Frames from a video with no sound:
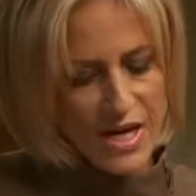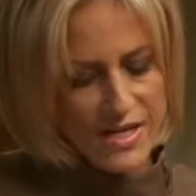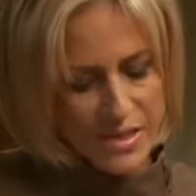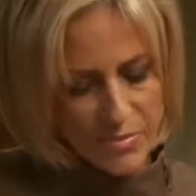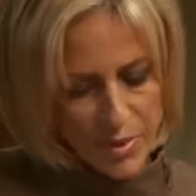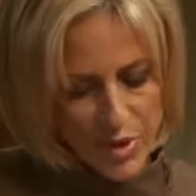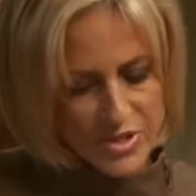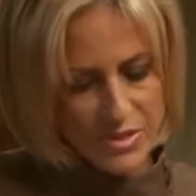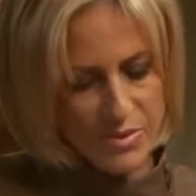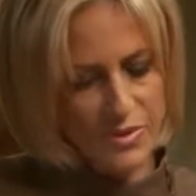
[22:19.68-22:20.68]
Is it
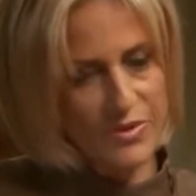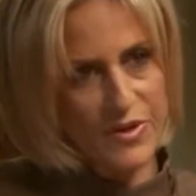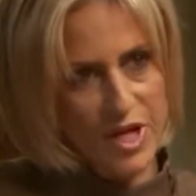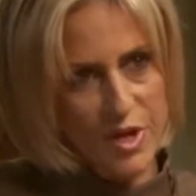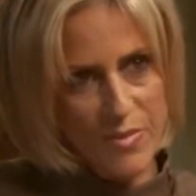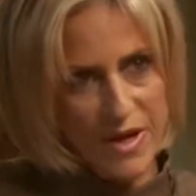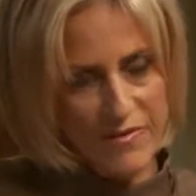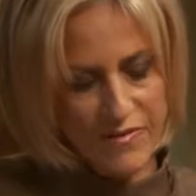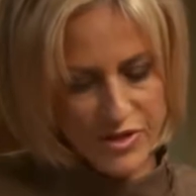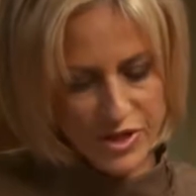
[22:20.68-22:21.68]
possible that you
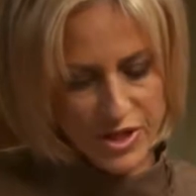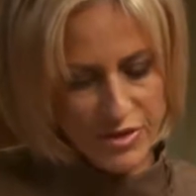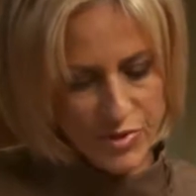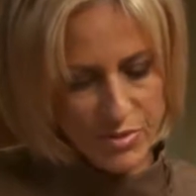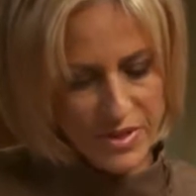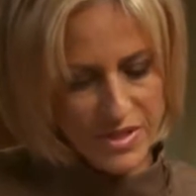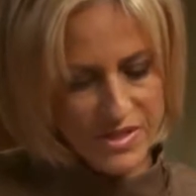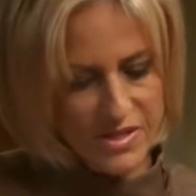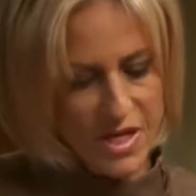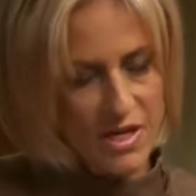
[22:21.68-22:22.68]
met Virginia
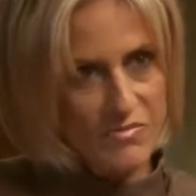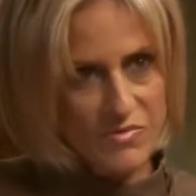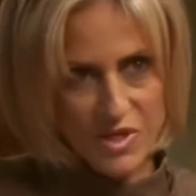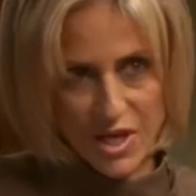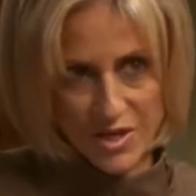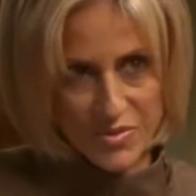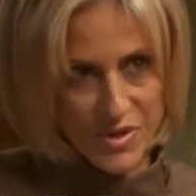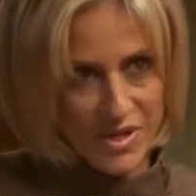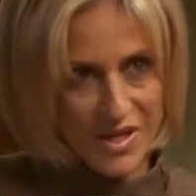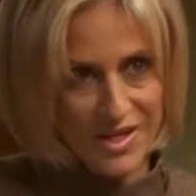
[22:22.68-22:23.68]
Roberts, dined
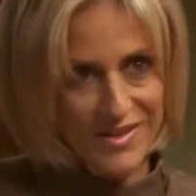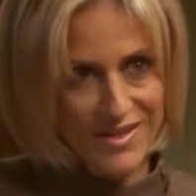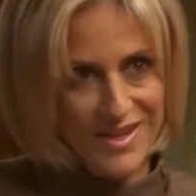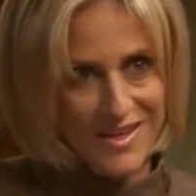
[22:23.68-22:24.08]
with her,